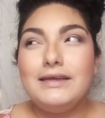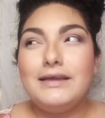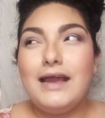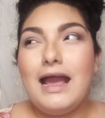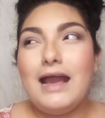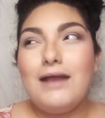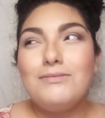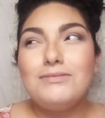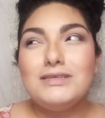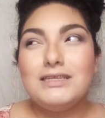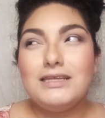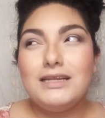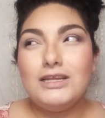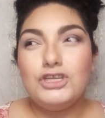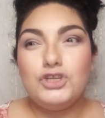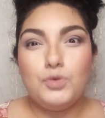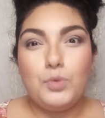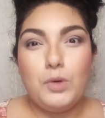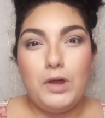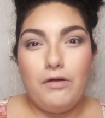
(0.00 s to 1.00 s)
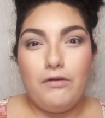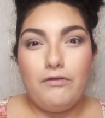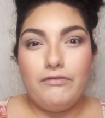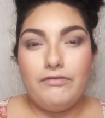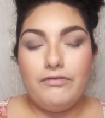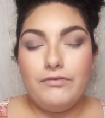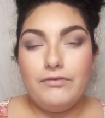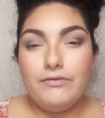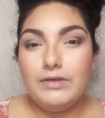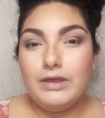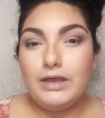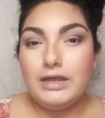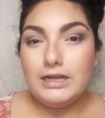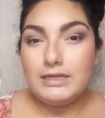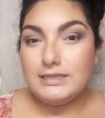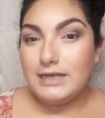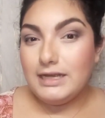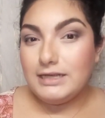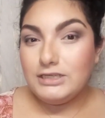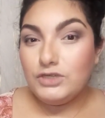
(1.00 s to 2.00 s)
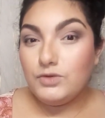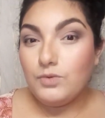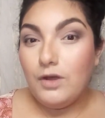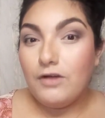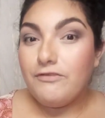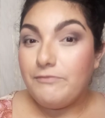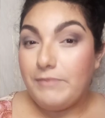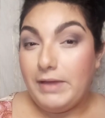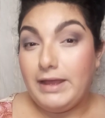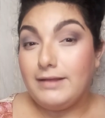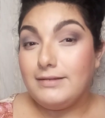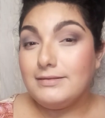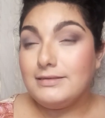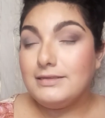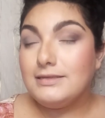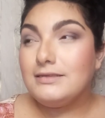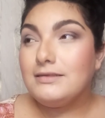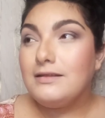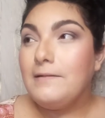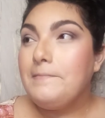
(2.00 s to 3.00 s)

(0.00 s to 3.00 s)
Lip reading: I was in a size 12 pants.